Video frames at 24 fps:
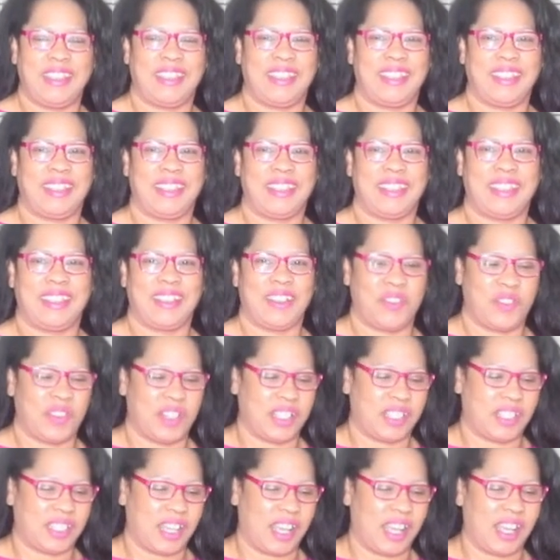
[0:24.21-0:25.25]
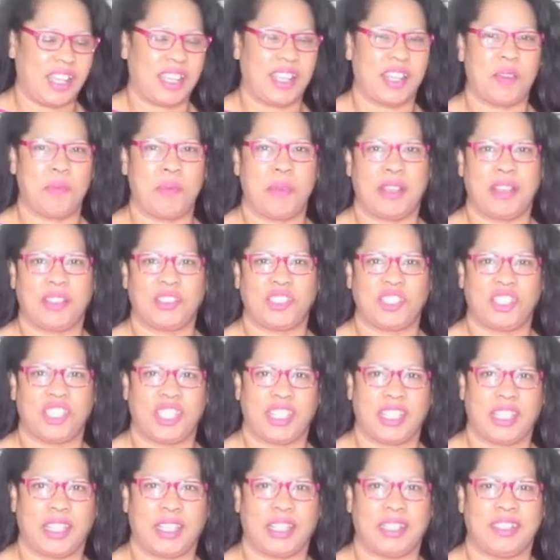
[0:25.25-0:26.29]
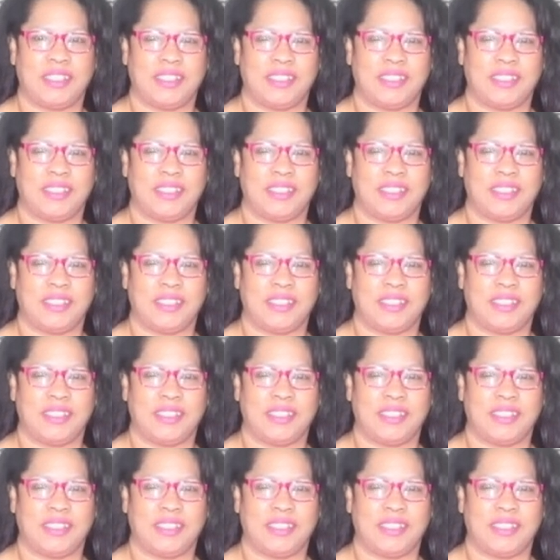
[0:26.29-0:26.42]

we're talking about chicken.